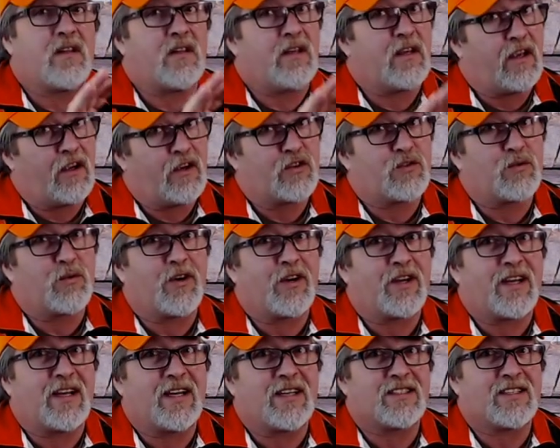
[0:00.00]
Here's where
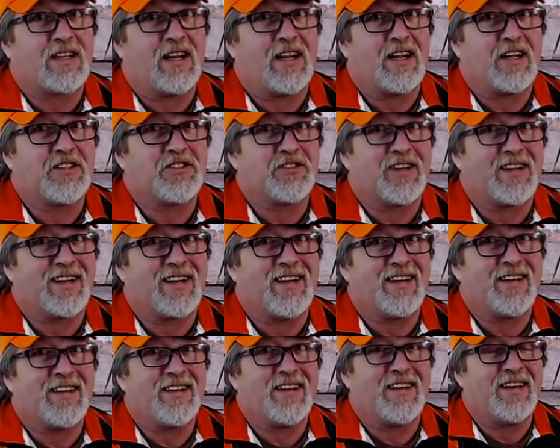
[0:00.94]
it gets kind of tricky.
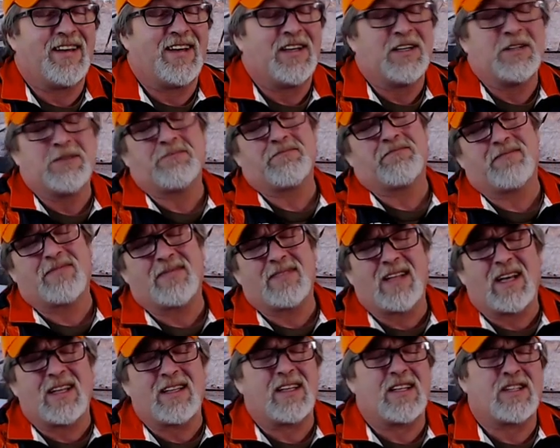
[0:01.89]

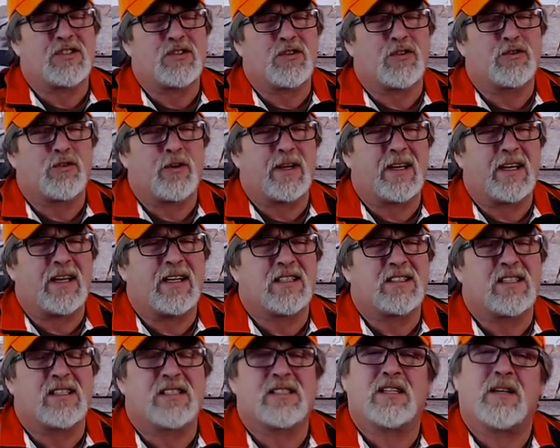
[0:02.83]
Not that it's so tricky,
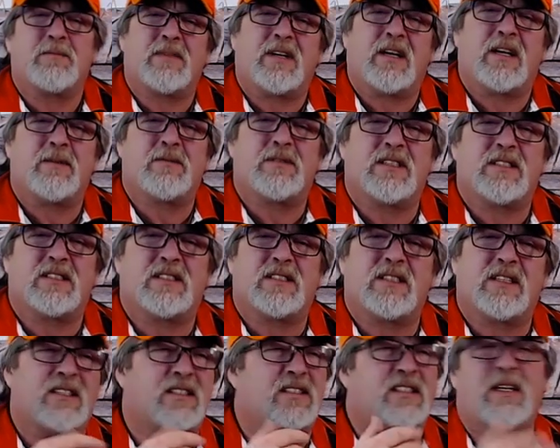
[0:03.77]
it's just sometimes it's
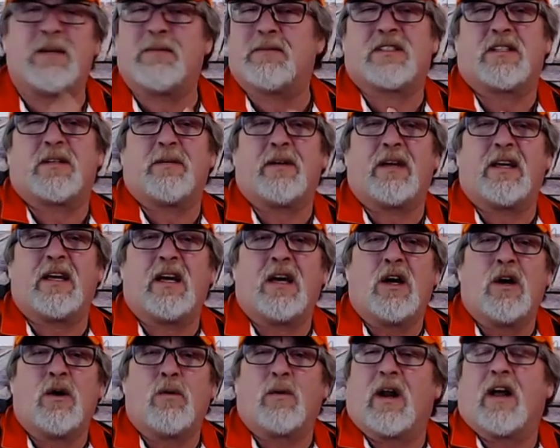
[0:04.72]
it seems to me
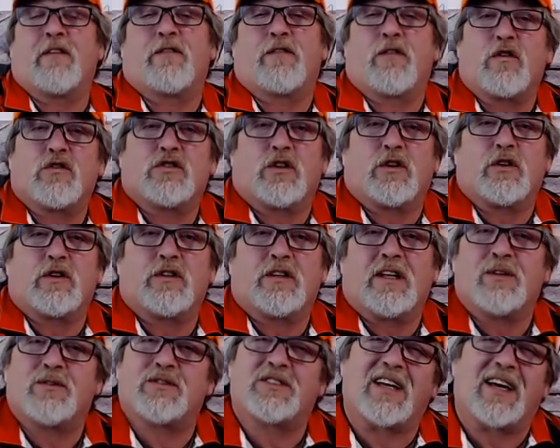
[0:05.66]
when I first heard that
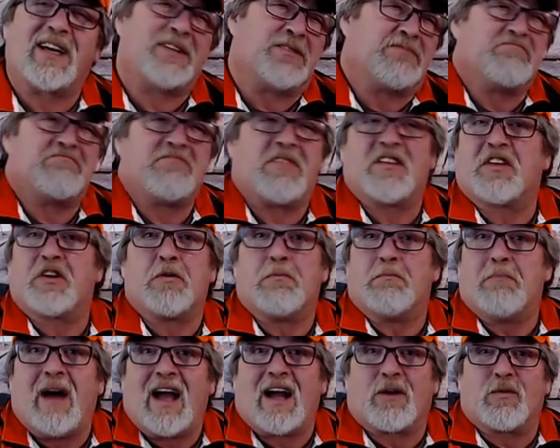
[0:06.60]
it was like a little
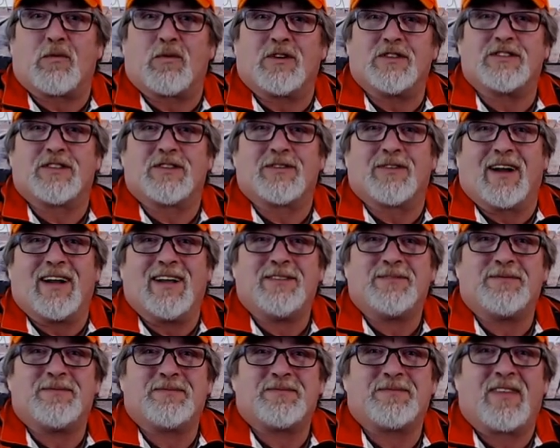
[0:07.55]
backwards, right?
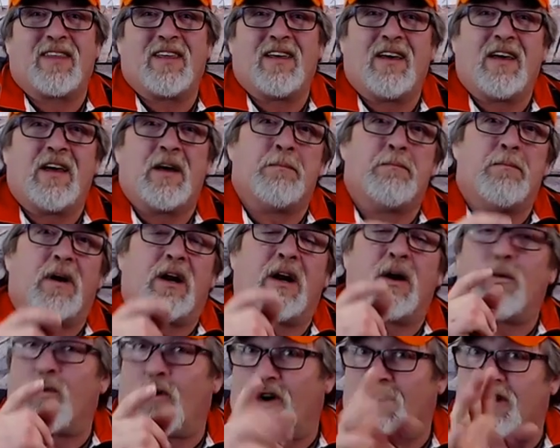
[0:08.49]
But
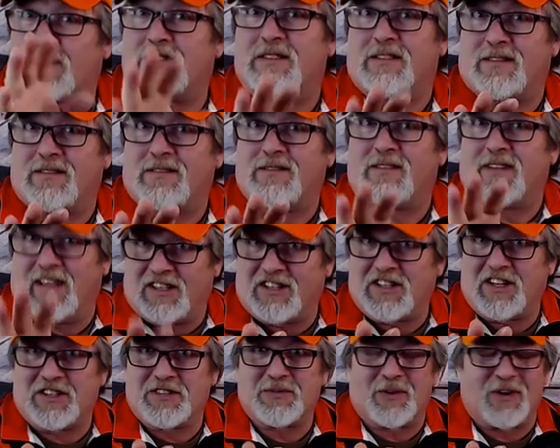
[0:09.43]
it works. It
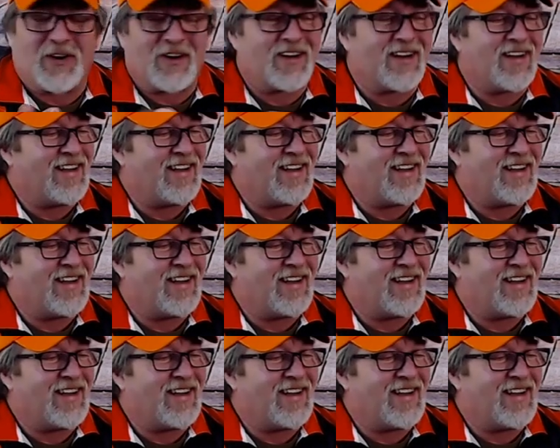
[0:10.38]
does work.